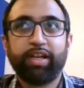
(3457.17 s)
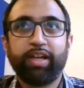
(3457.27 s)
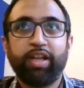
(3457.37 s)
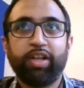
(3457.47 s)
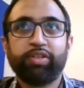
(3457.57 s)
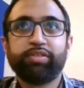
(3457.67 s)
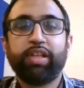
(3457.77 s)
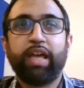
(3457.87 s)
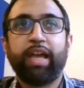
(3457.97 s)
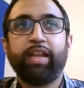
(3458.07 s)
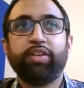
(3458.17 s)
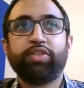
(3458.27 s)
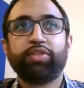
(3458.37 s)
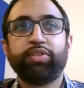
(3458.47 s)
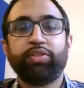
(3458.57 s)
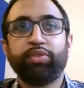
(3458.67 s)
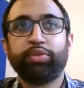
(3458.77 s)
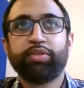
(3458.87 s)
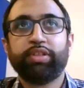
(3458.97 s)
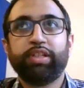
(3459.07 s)
and
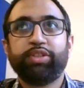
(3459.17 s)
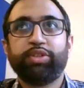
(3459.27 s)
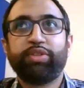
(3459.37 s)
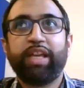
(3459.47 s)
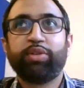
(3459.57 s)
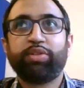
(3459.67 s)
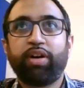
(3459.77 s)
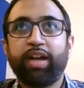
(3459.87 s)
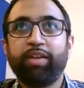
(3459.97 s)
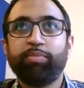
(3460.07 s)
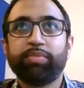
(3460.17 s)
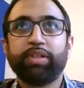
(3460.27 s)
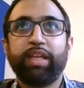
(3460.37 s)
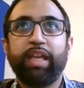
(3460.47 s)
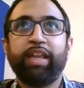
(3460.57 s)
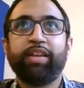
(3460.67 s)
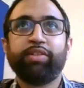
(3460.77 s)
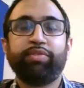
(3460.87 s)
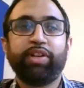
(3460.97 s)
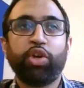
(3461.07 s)
to take your time in
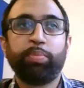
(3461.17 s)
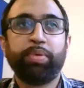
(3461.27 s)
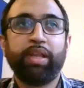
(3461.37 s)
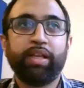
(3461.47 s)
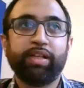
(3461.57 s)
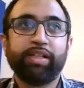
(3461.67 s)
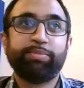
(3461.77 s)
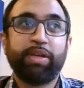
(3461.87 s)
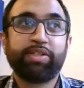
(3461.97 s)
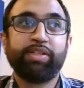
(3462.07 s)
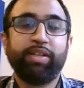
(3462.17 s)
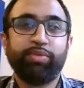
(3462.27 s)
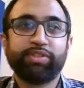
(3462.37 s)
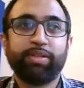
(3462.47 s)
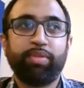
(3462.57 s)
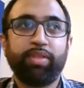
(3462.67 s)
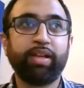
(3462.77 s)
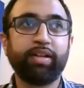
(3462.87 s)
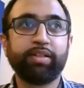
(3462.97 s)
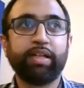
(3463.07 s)
reopening, especially for
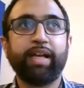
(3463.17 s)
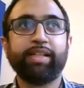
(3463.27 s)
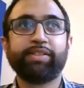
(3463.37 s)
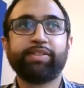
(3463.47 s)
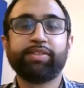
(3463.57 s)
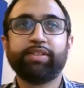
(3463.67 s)
something as,